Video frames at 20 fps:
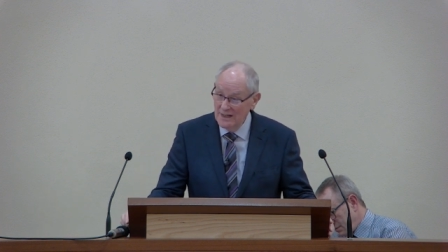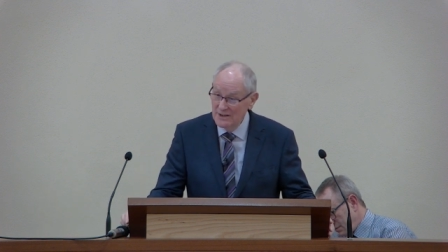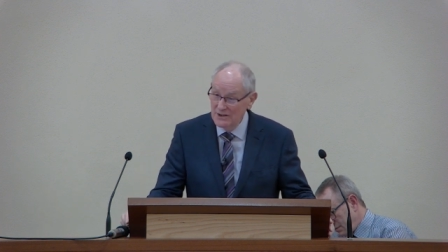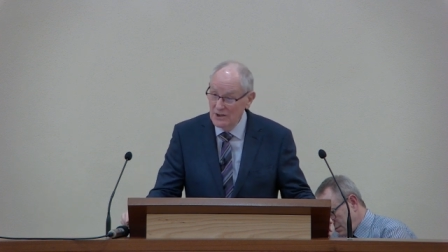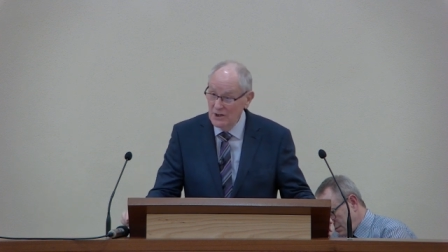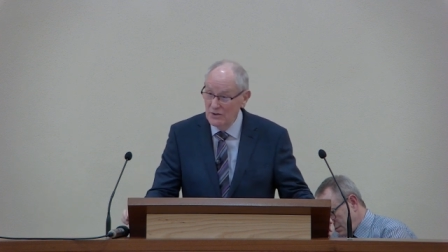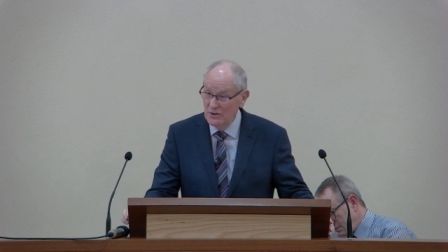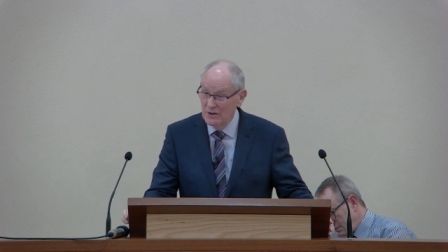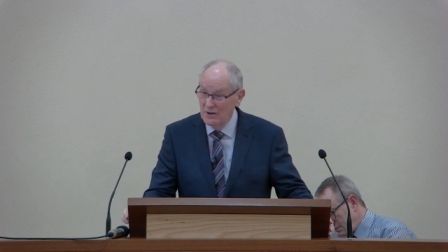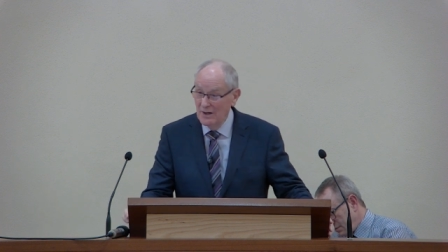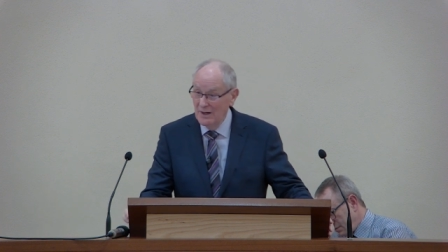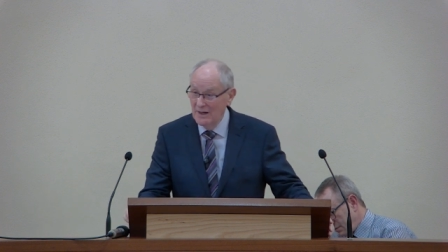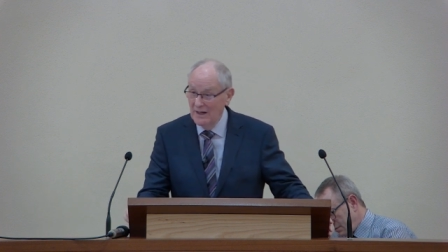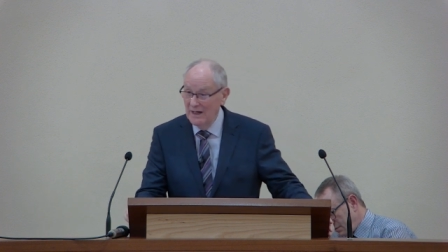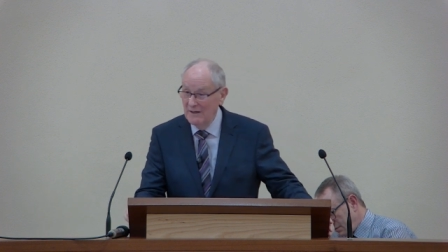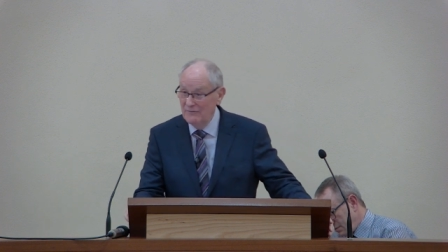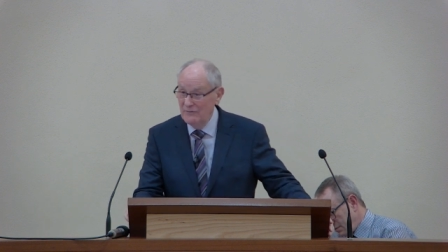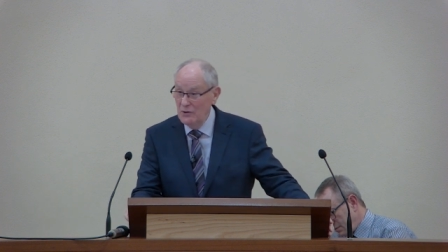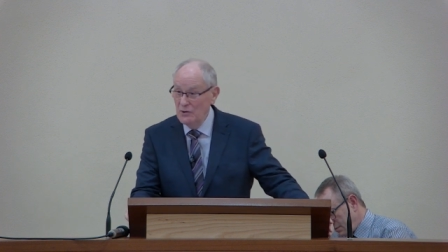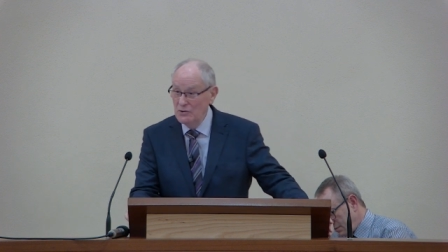He said,
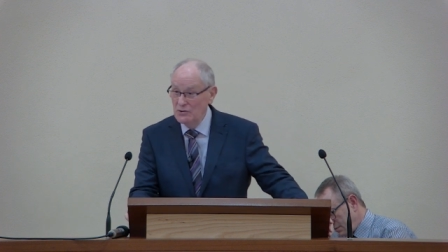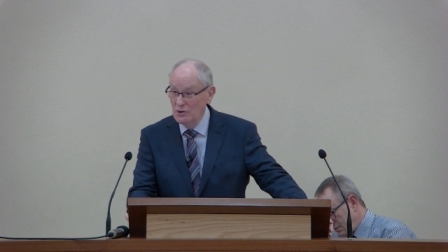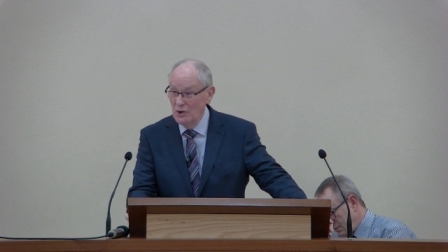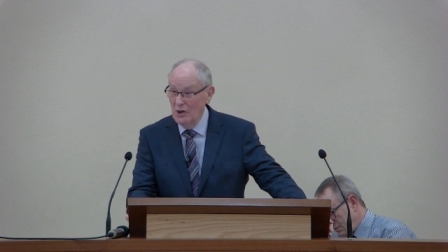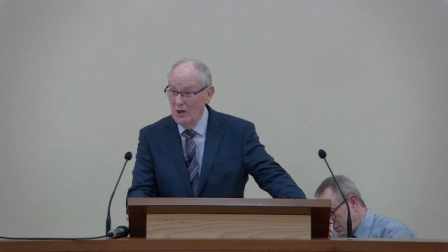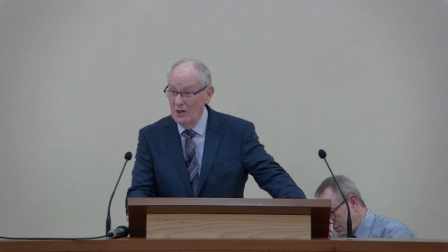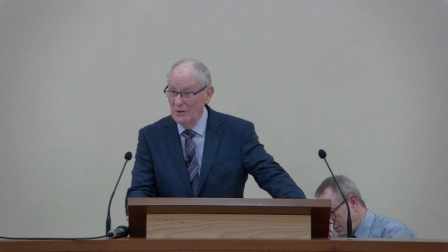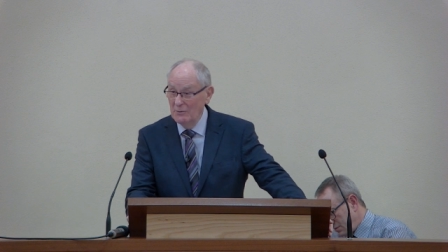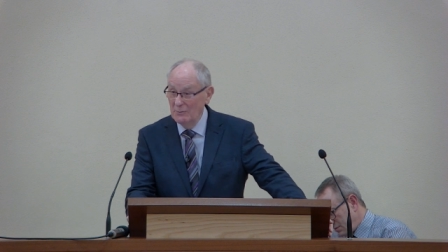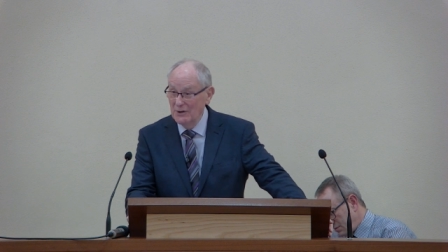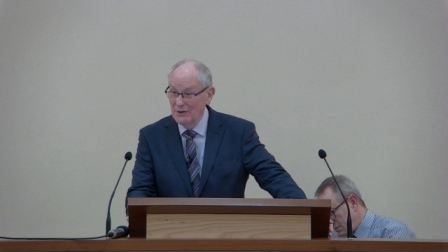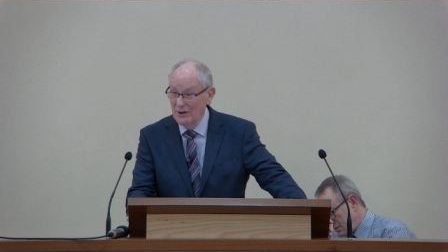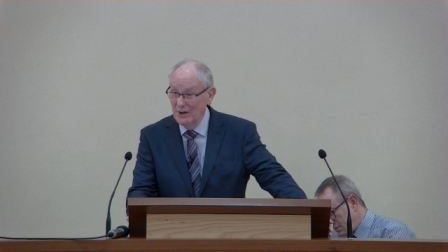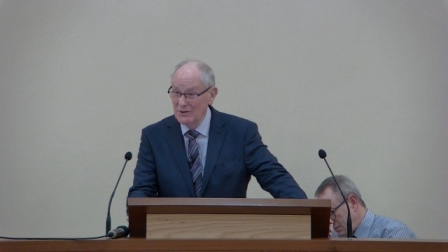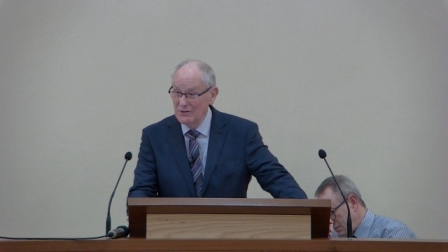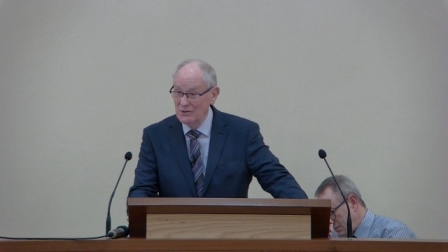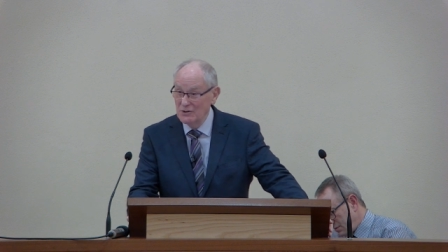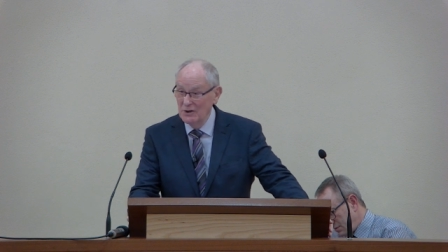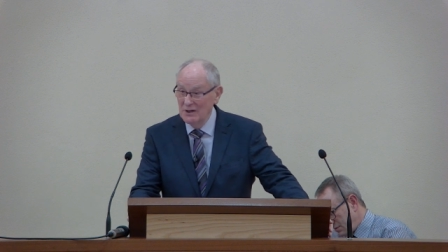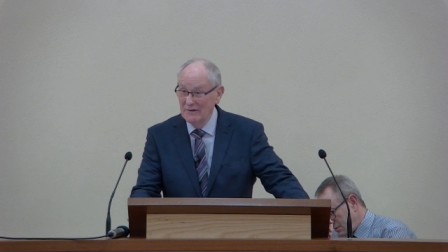If you join with
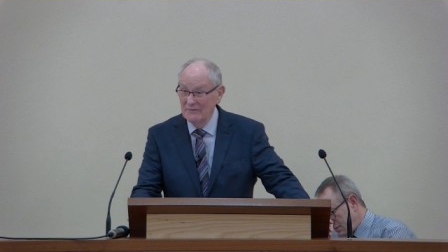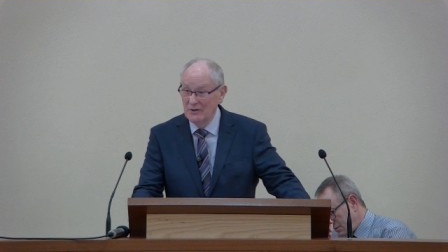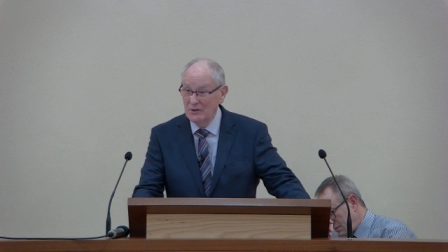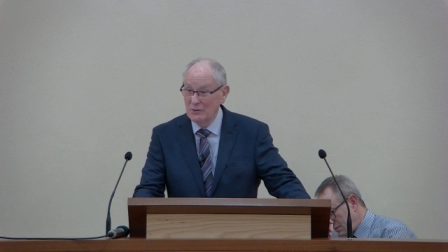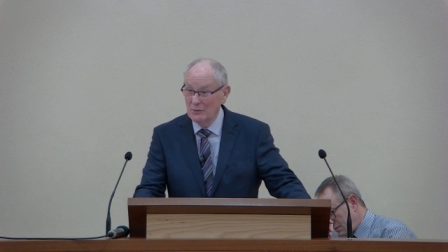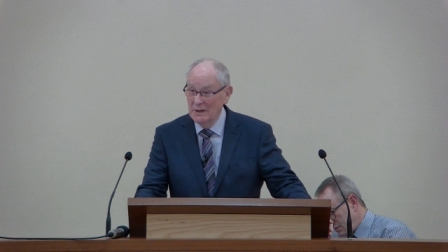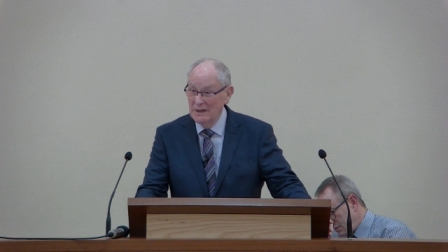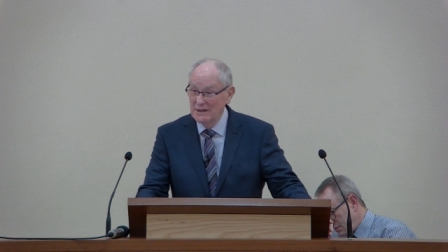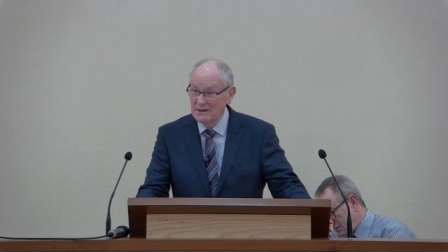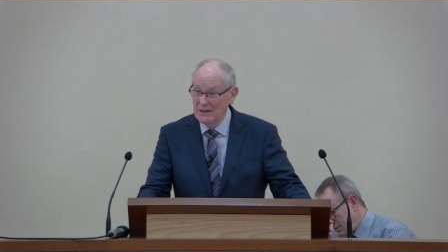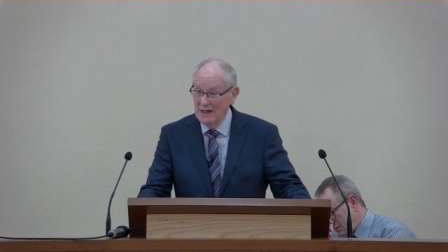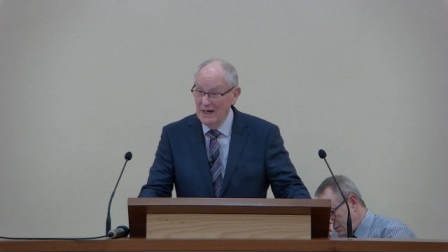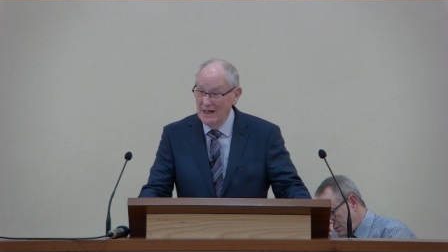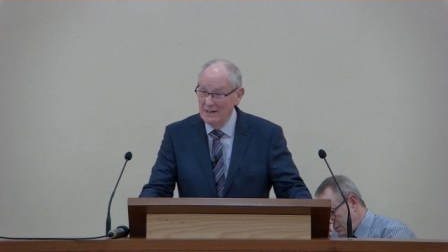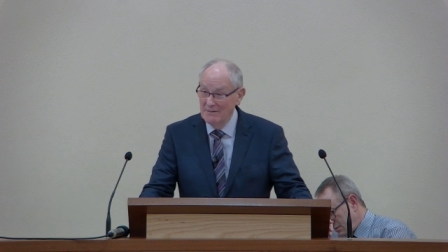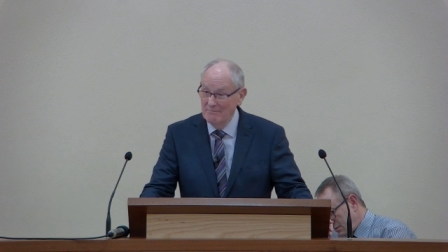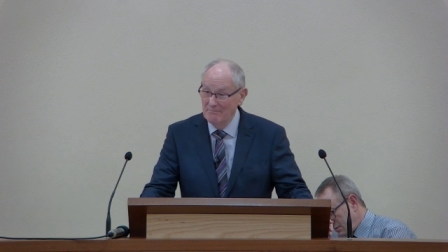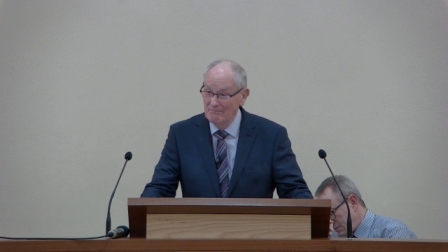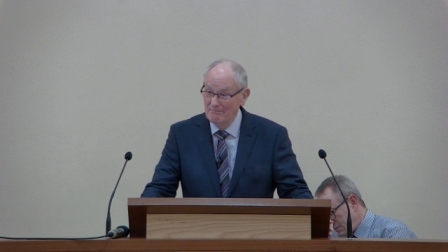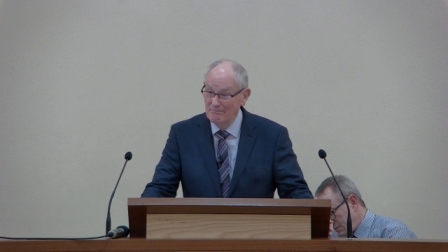us, you'll have a great
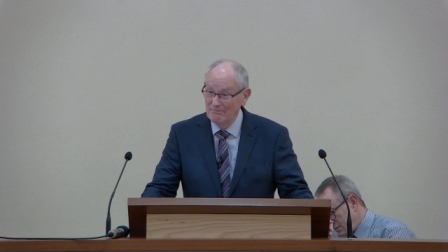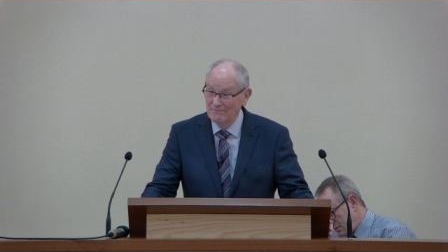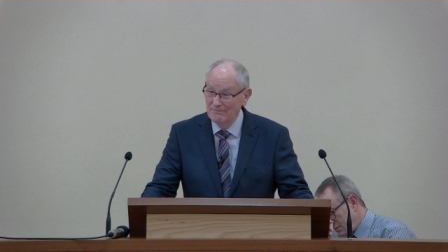time.